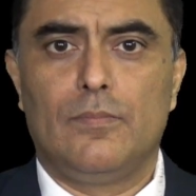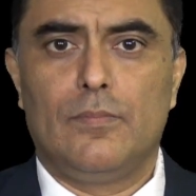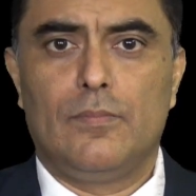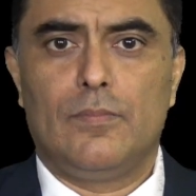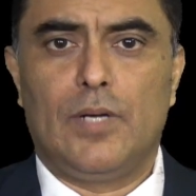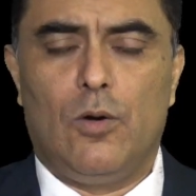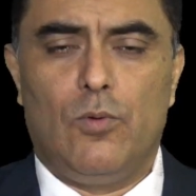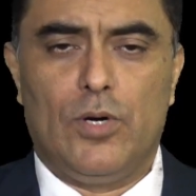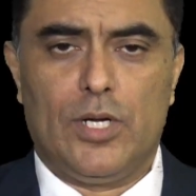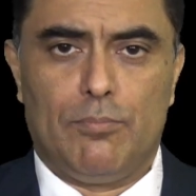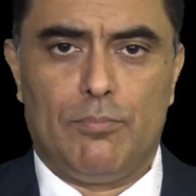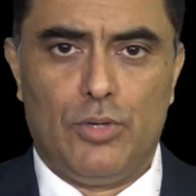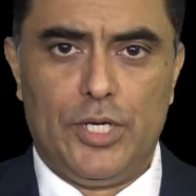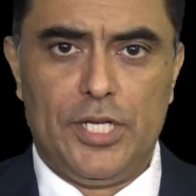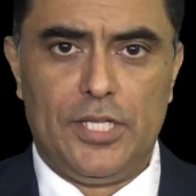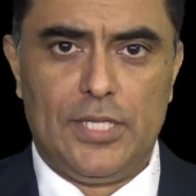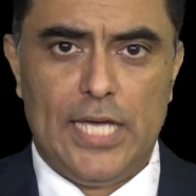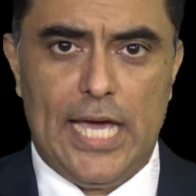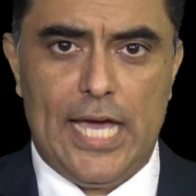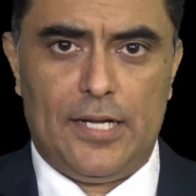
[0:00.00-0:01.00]
I want to
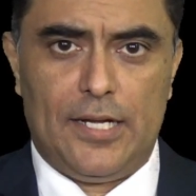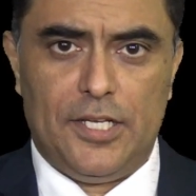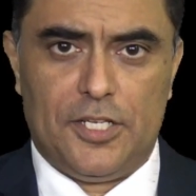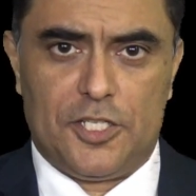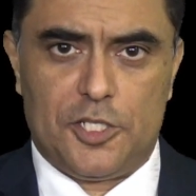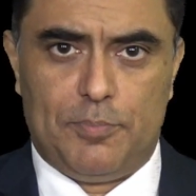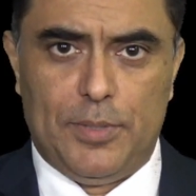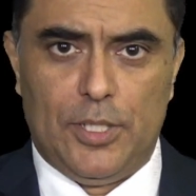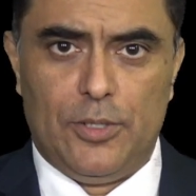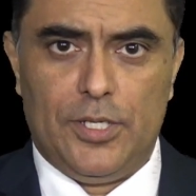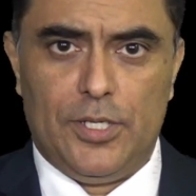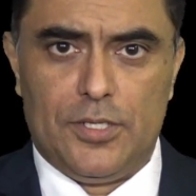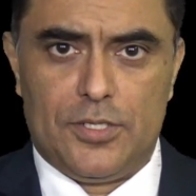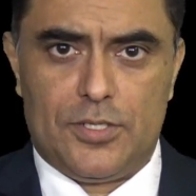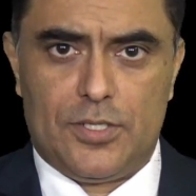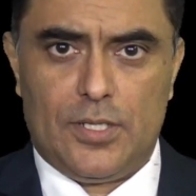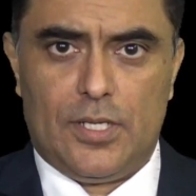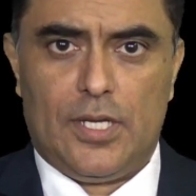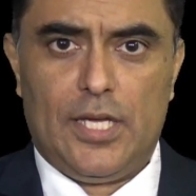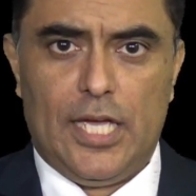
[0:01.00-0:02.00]
bring that
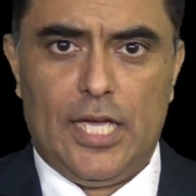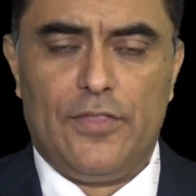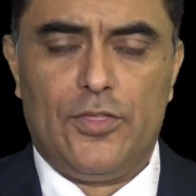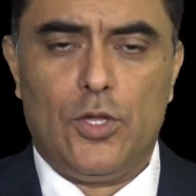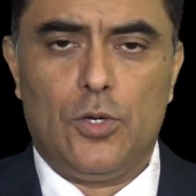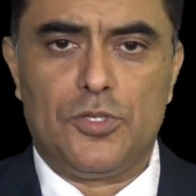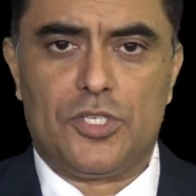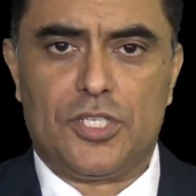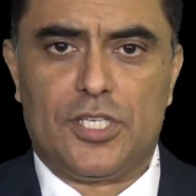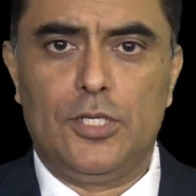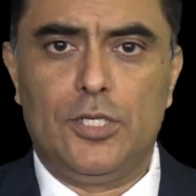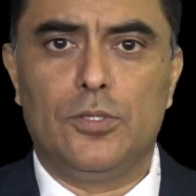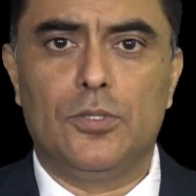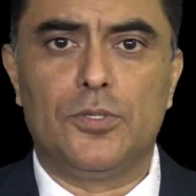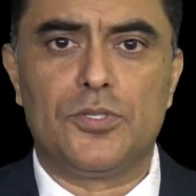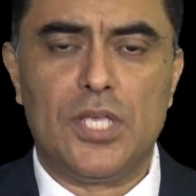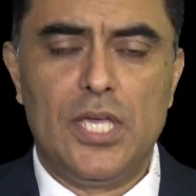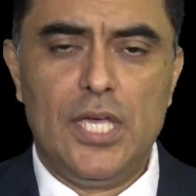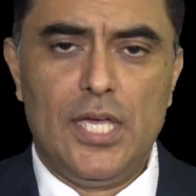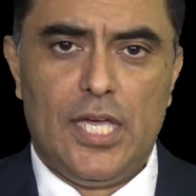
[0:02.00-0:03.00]
experience and those
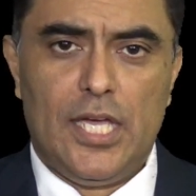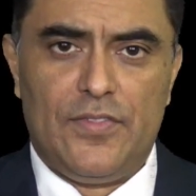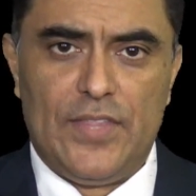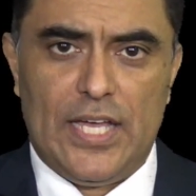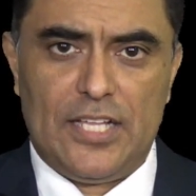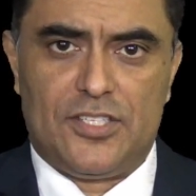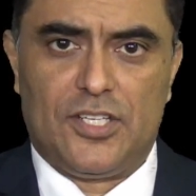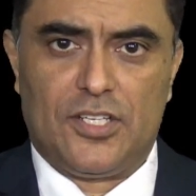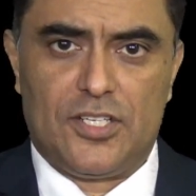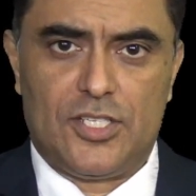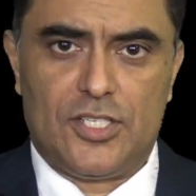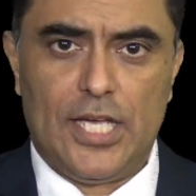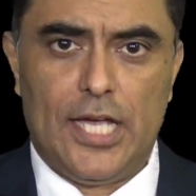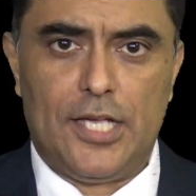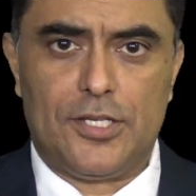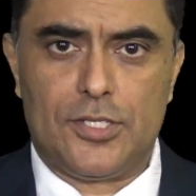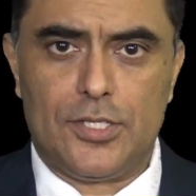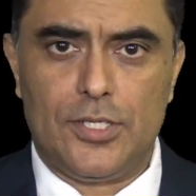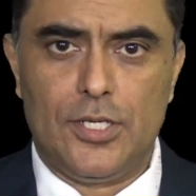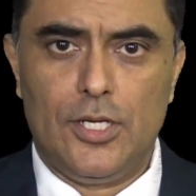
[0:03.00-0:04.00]
skills and that
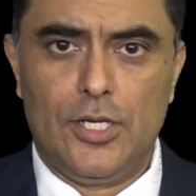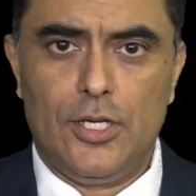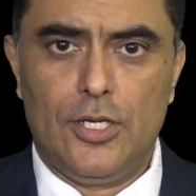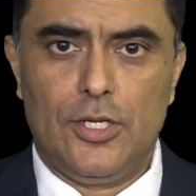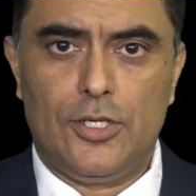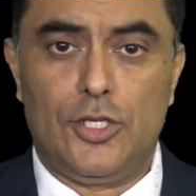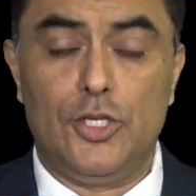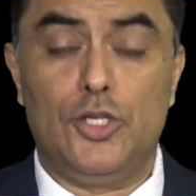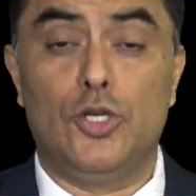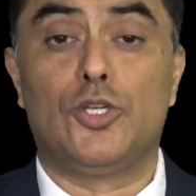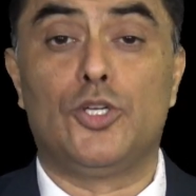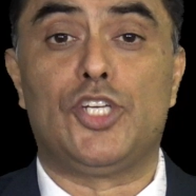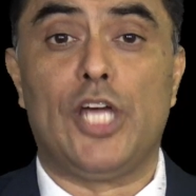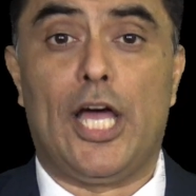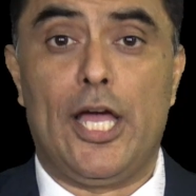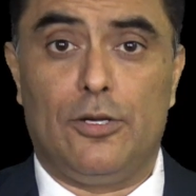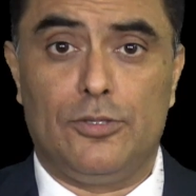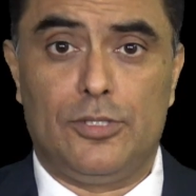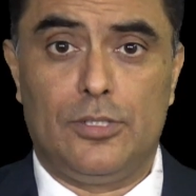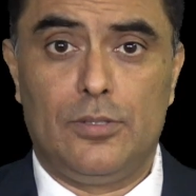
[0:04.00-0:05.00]
success to your
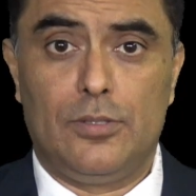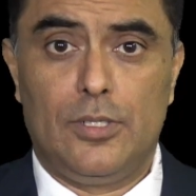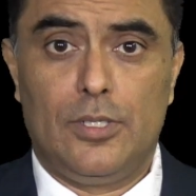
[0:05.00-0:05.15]
child.